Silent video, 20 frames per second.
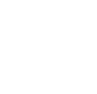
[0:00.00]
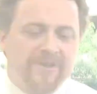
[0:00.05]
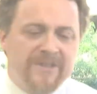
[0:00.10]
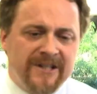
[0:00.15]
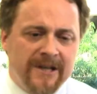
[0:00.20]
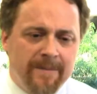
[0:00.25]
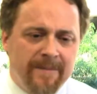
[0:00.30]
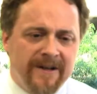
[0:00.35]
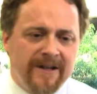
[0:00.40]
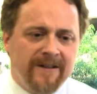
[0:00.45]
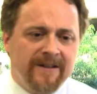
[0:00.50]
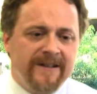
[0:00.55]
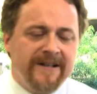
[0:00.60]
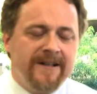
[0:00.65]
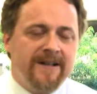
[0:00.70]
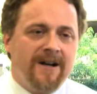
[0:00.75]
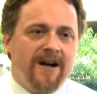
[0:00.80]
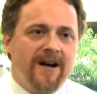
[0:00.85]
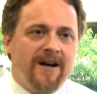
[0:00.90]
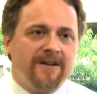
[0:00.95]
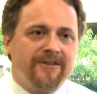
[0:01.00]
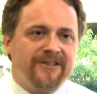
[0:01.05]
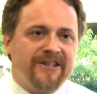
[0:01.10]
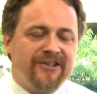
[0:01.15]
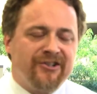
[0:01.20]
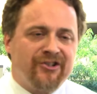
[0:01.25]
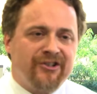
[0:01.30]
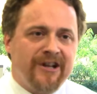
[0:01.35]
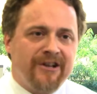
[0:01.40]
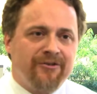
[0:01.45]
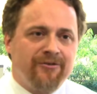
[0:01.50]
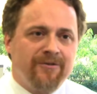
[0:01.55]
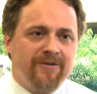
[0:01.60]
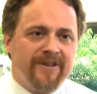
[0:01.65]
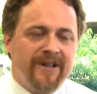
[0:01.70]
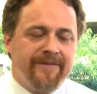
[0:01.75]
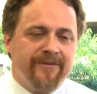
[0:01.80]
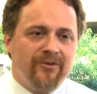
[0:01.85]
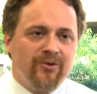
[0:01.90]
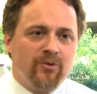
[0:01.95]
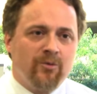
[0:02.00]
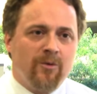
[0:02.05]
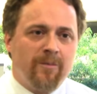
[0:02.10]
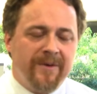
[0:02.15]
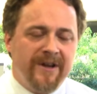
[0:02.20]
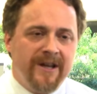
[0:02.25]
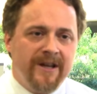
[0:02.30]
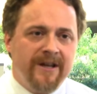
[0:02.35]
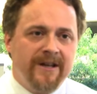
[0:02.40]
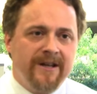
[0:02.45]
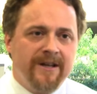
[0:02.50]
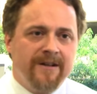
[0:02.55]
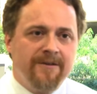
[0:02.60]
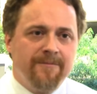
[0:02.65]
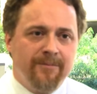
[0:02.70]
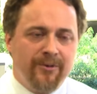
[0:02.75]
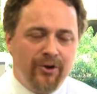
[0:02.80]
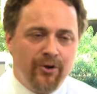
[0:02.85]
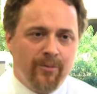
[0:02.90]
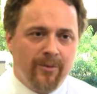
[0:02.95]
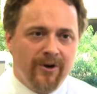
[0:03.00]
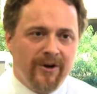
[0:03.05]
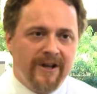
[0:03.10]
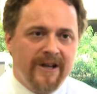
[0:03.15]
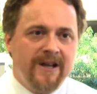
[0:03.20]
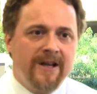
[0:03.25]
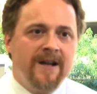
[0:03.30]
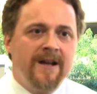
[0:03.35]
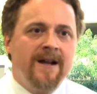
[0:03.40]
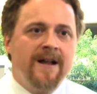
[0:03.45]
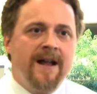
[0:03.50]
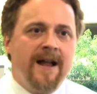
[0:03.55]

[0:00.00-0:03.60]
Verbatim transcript: Typically, uh, testosterone levels will peak in puberty